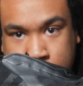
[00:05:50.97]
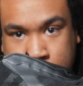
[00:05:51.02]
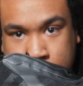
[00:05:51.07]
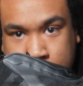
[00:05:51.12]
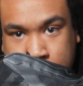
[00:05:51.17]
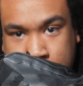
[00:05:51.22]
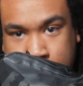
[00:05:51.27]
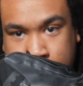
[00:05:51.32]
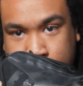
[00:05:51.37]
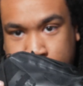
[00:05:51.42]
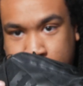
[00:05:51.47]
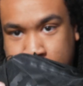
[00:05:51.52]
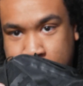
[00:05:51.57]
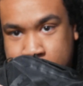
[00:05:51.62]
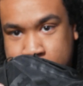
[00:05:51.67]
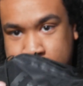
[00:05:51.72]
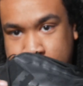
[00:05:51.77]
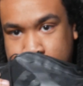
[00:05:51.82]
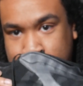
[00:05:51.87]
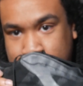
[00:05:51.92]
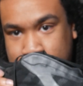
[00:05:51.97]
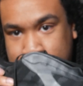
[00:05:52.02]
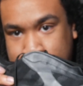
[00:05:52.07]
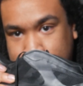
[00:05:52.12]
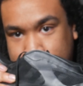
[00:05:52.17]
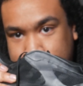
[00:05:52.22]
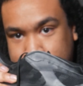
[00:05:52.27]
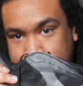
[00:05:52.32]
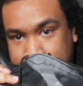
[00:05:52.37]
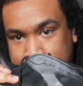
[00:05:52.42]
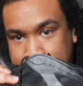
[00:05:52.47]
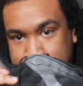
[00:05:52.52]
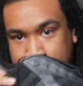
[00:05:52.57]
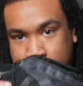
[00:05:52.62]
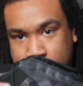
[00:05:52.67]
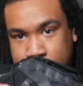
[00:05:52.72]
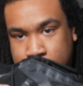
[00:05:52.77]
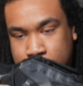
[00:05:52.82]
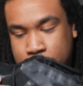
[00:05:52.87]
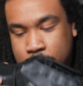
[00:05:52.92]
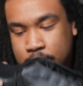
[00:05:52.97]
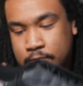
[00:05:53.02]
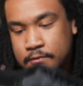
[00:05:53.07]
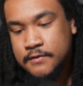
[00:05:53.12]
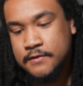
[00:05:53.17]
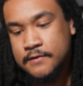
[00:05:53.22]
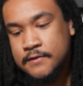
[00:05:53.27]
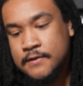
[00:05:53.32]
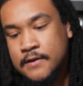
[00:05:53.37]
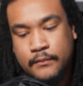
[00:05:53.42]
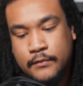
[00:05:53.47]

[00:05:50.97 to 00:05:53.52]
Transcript: they are very similar to a Hyperfuse.